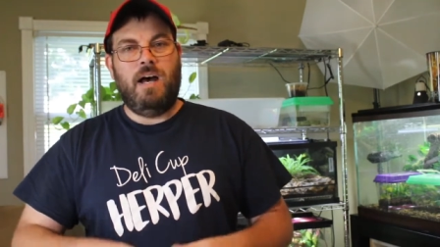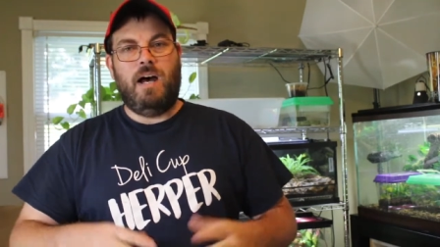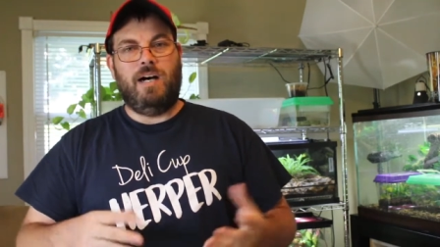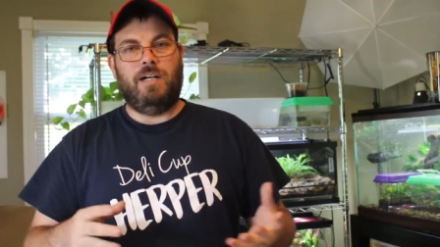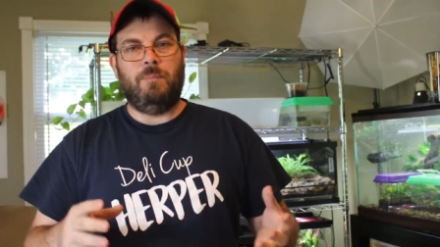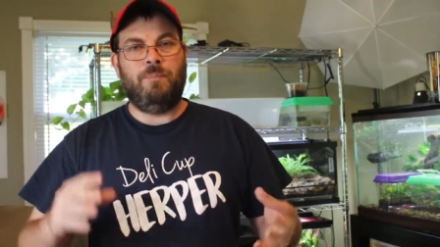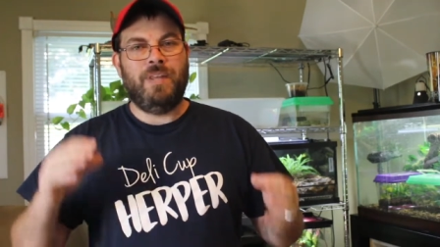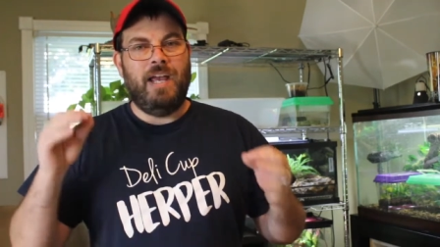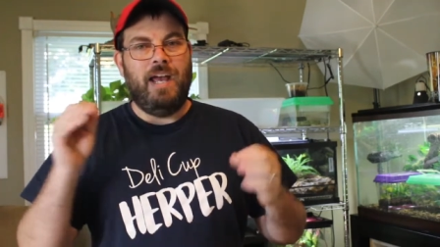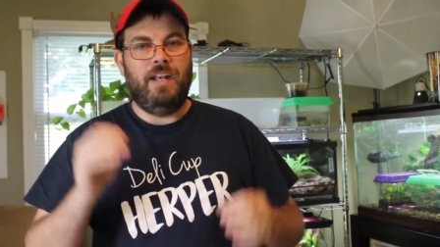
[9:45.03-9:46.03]

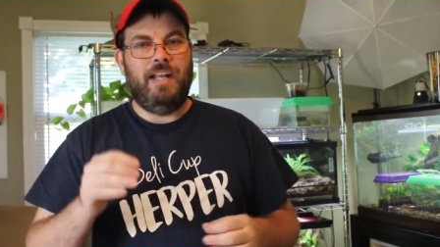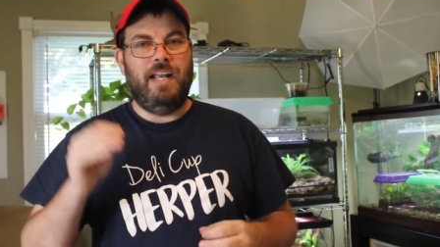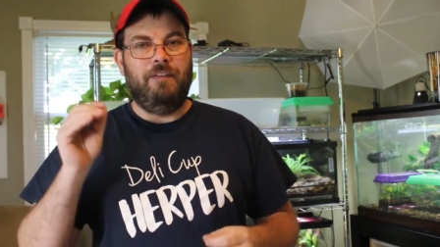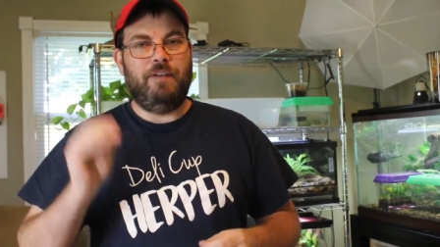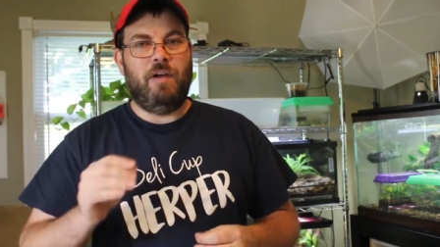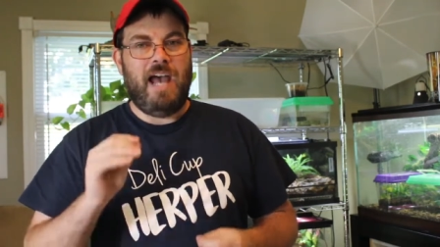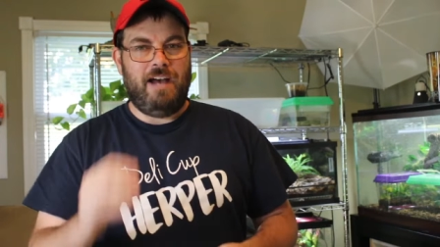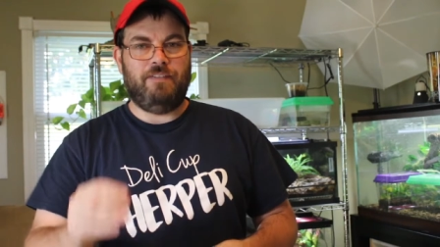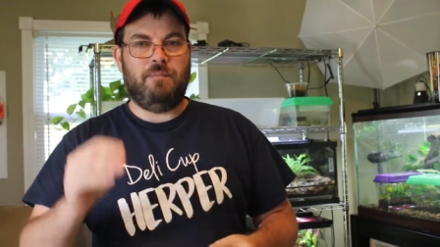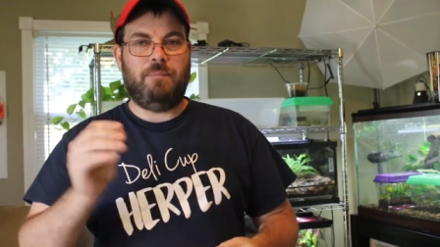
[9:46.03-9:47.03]
And if you
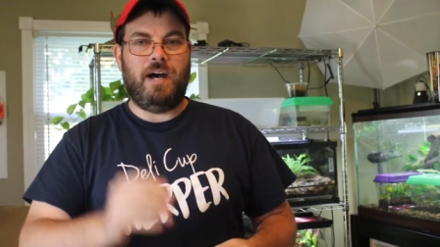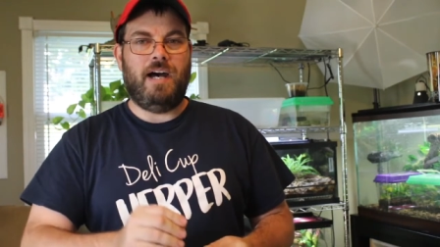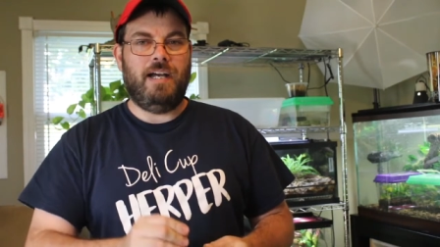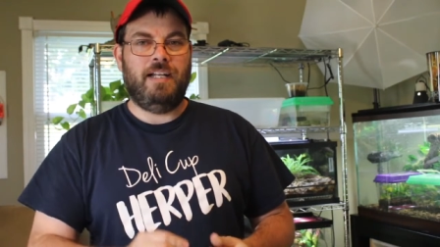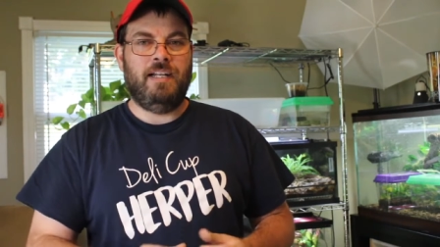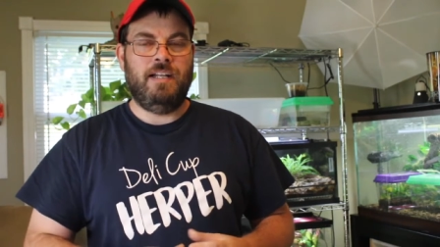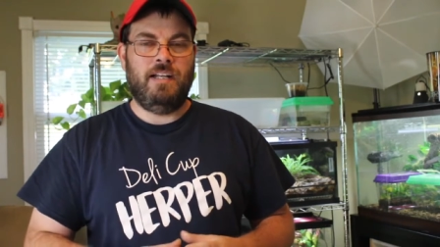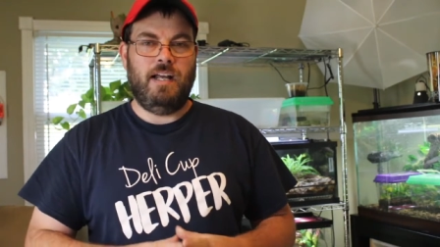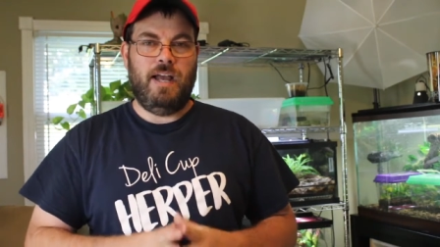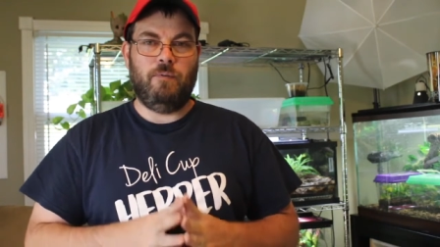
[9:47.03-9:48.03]
have to buy
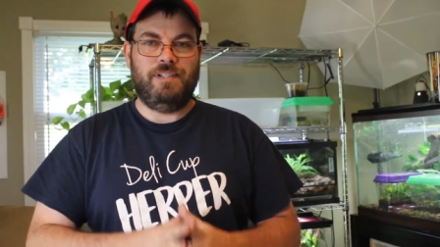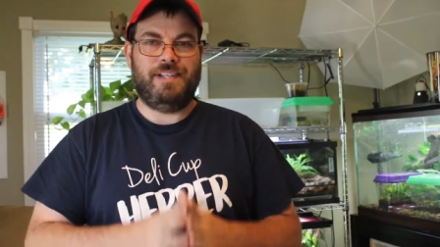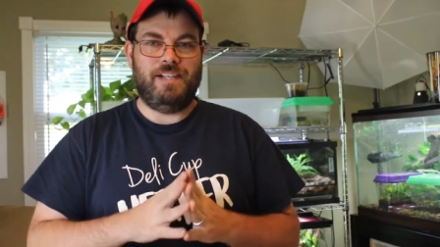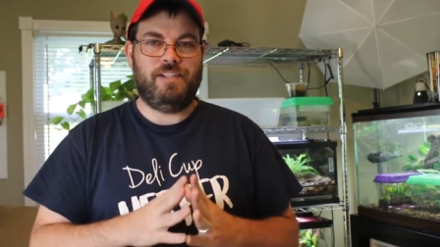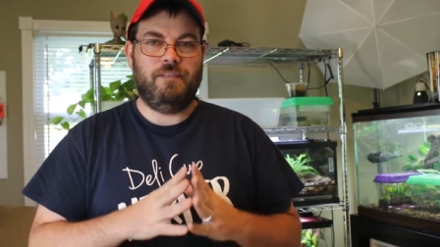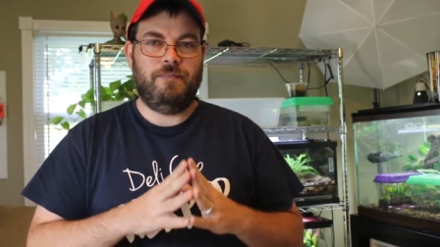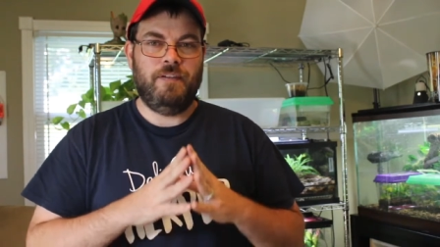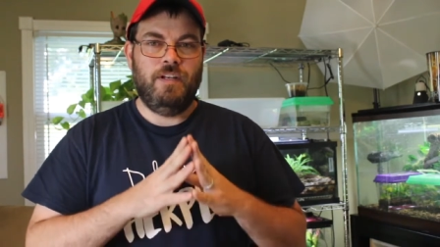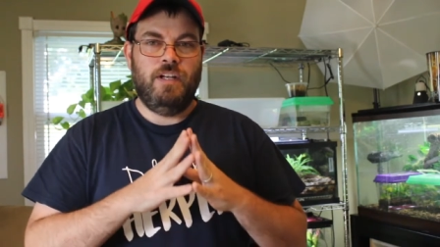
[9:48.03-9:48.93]
a recessive